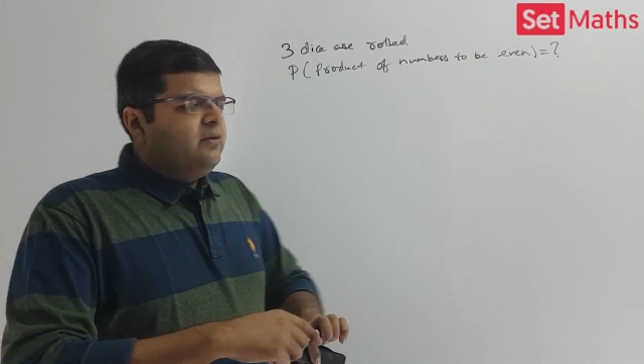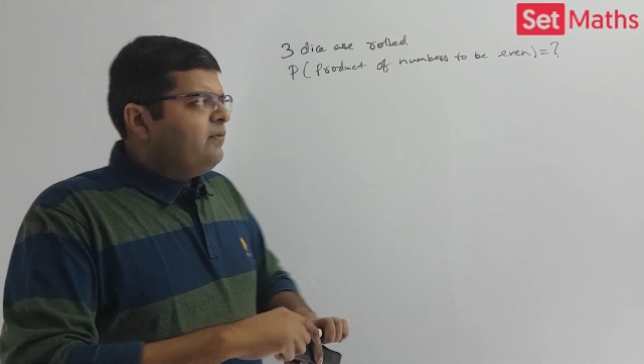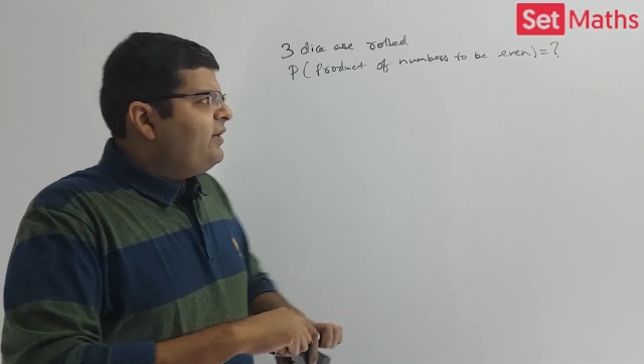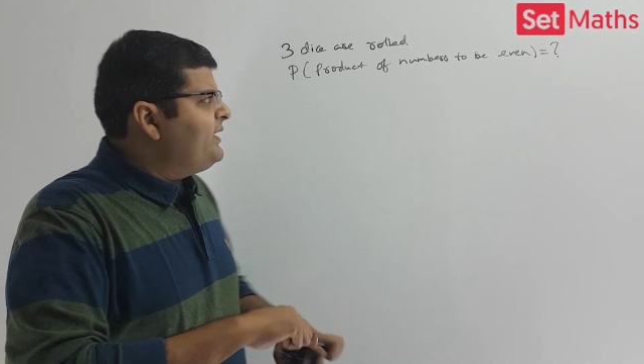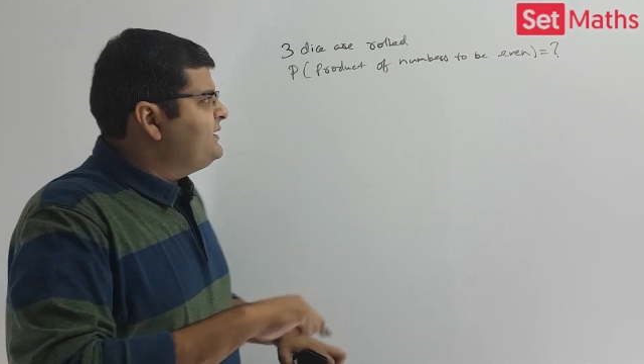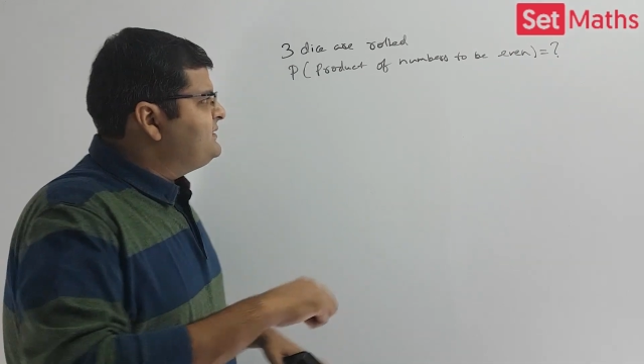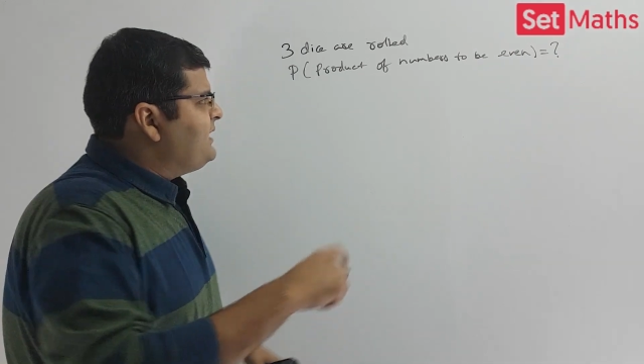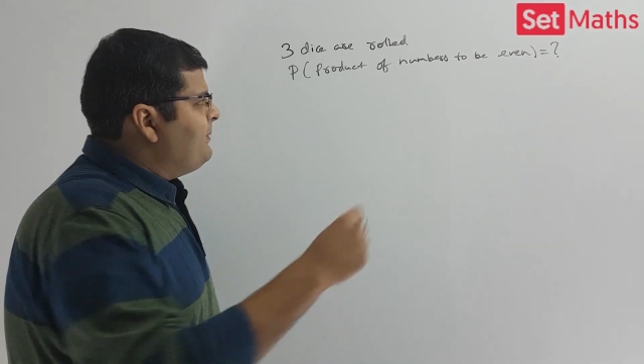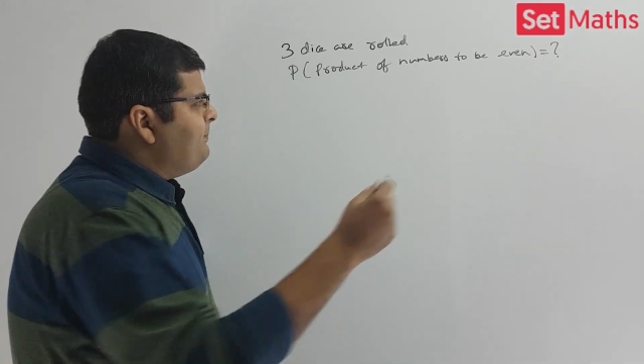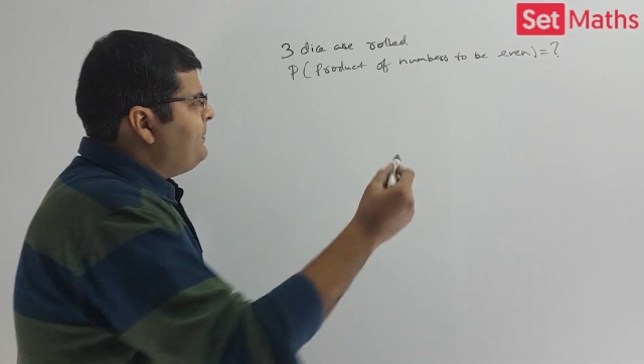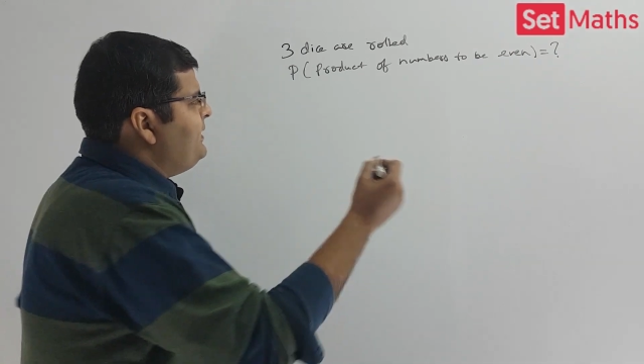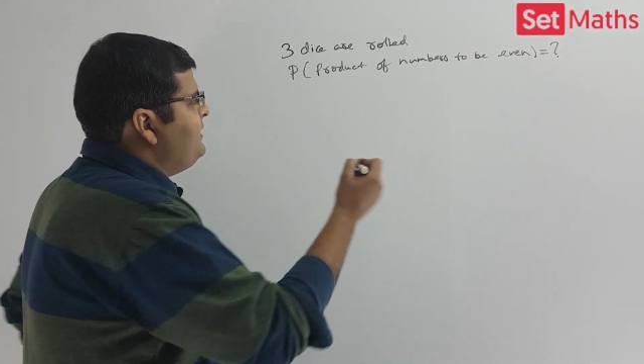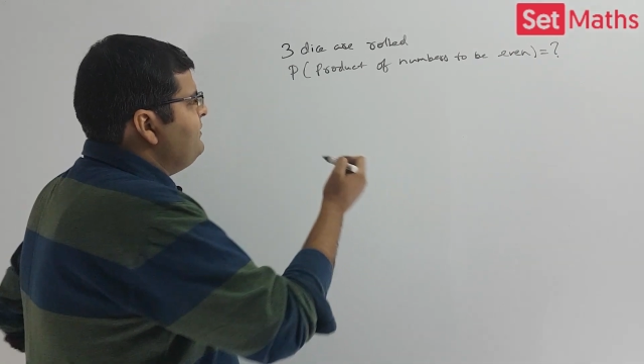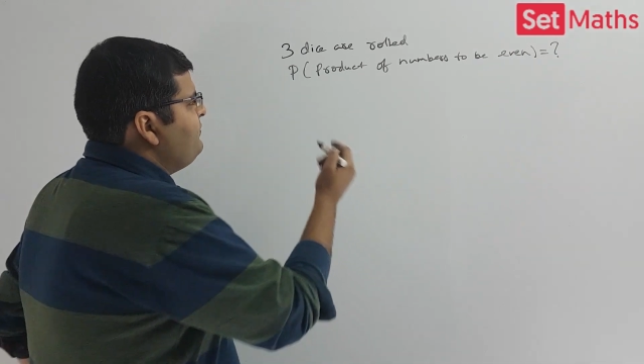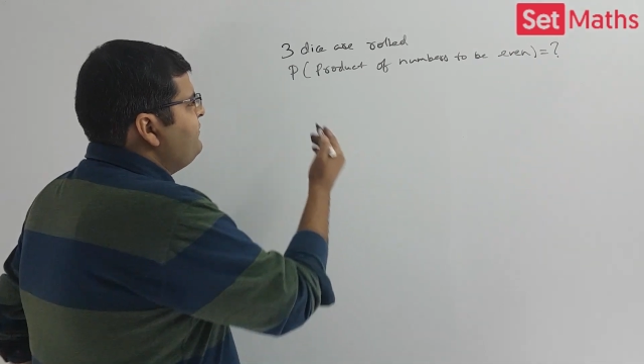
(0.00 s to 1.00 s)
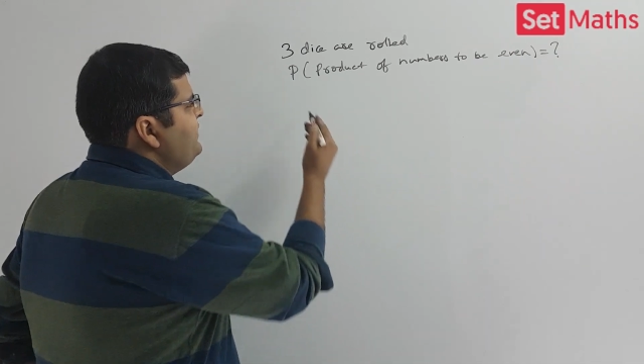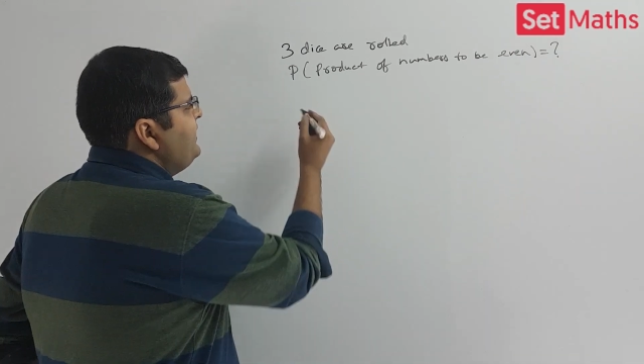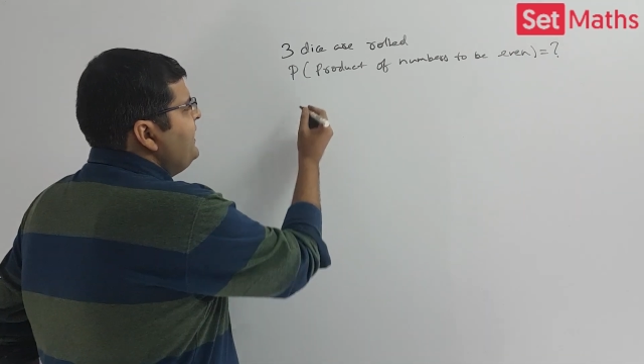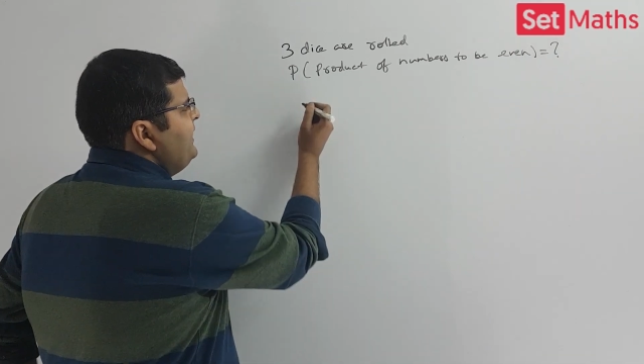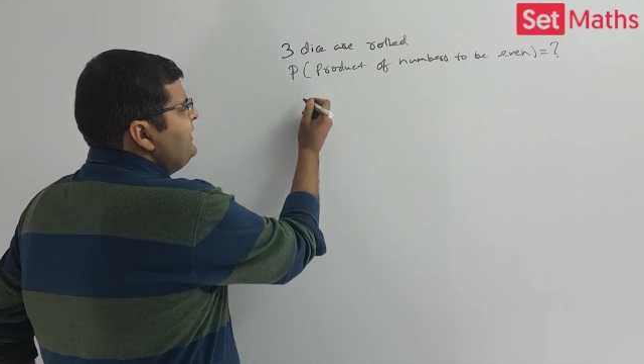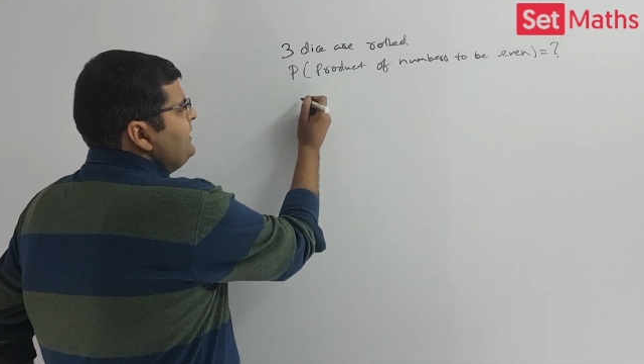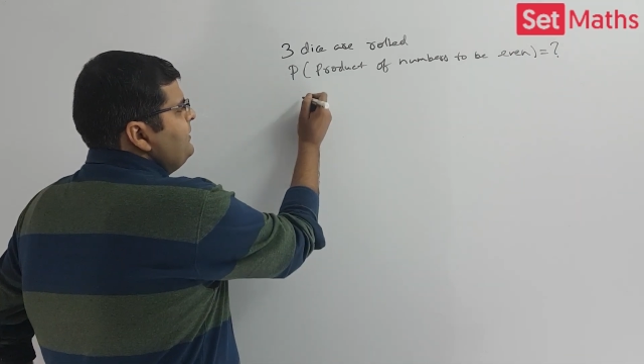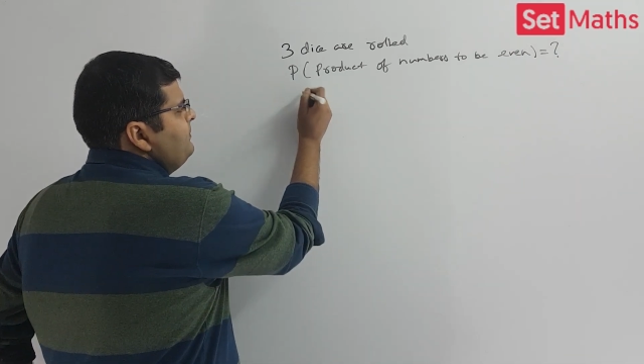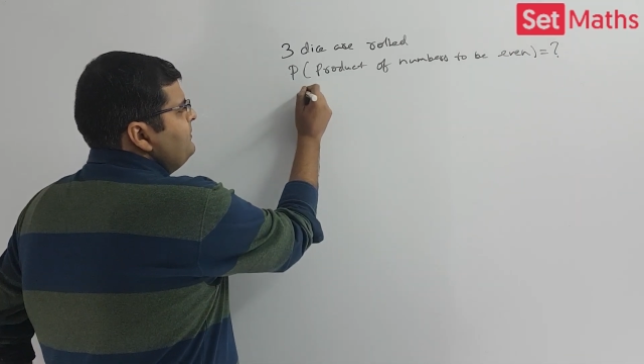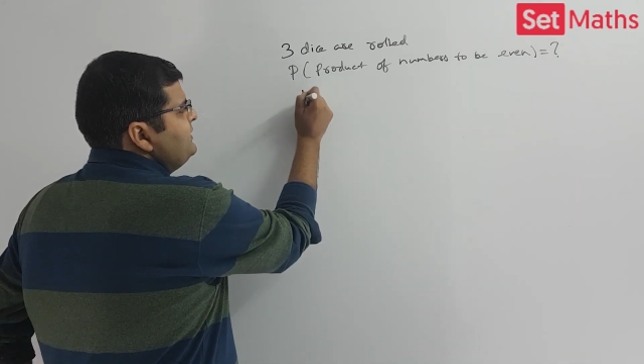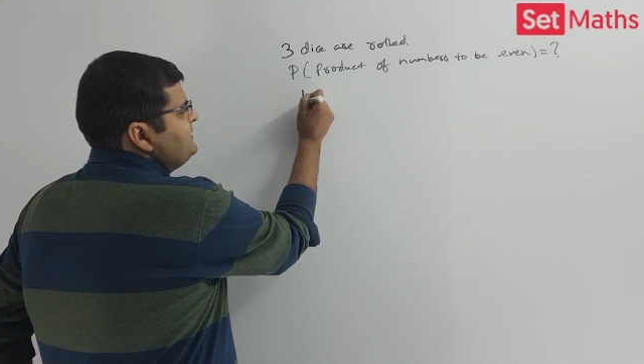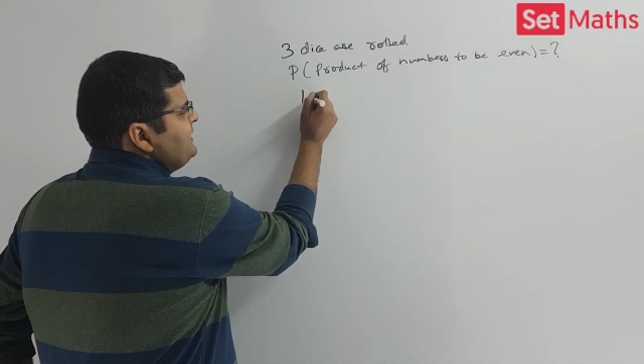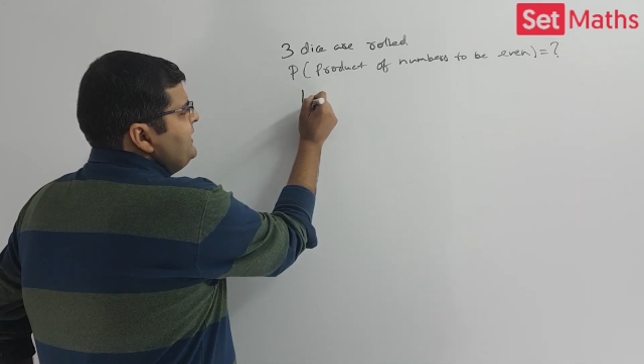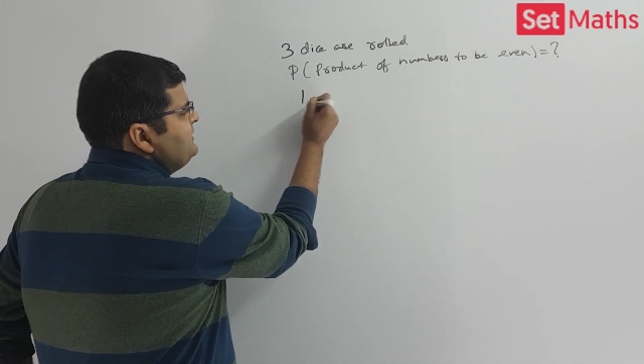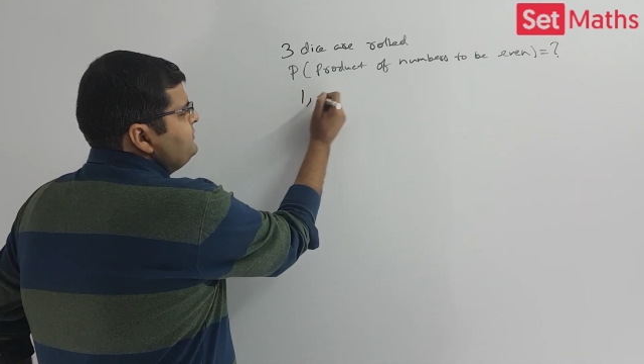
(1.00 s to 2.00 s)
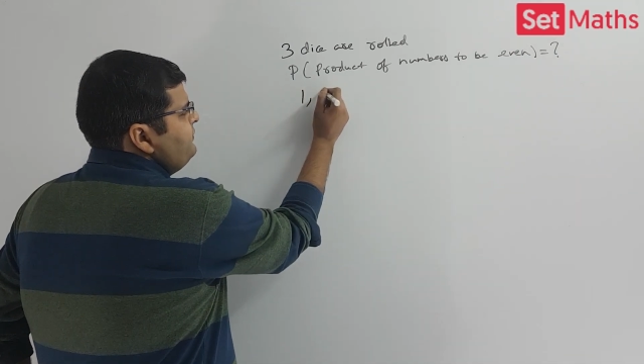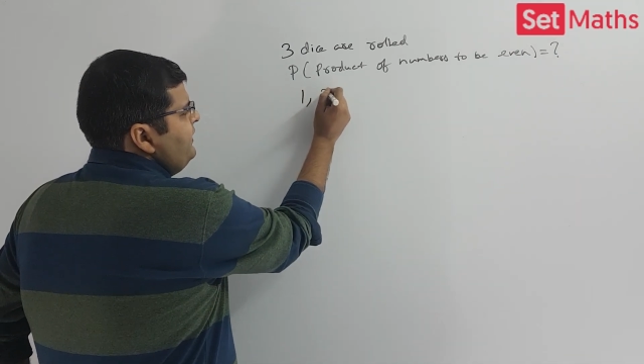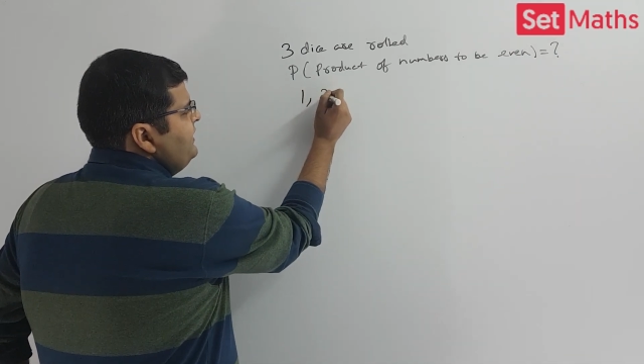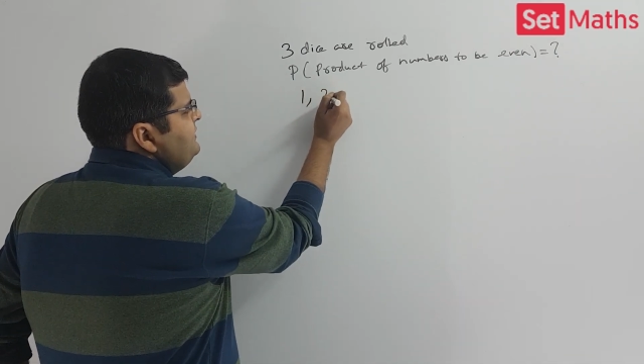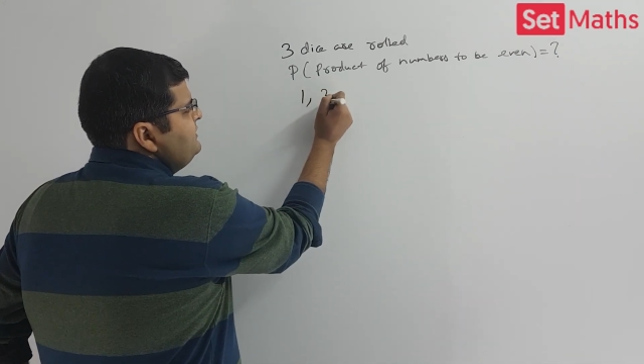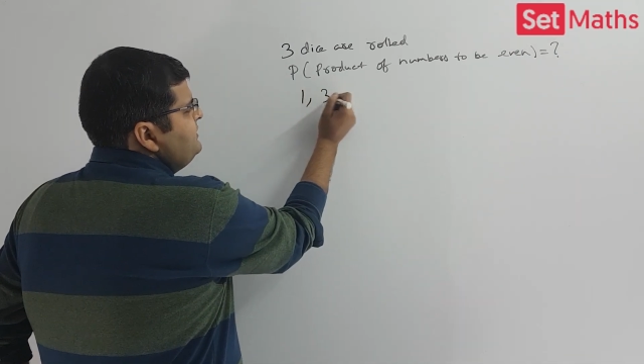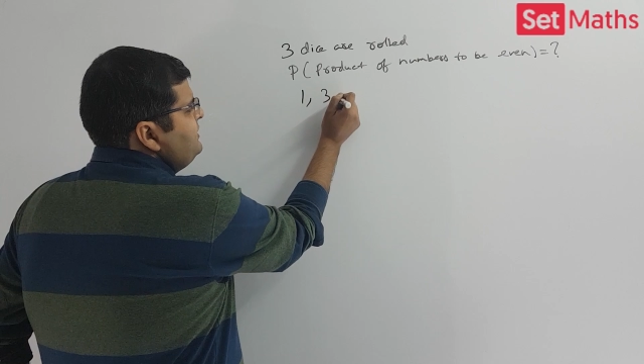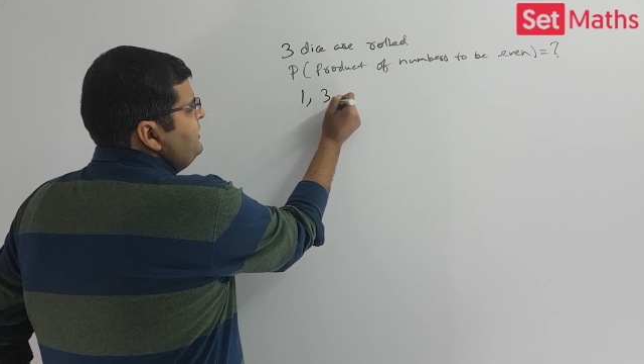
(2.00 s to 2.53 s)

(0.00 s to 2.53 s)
For example, if we get numbers as 1,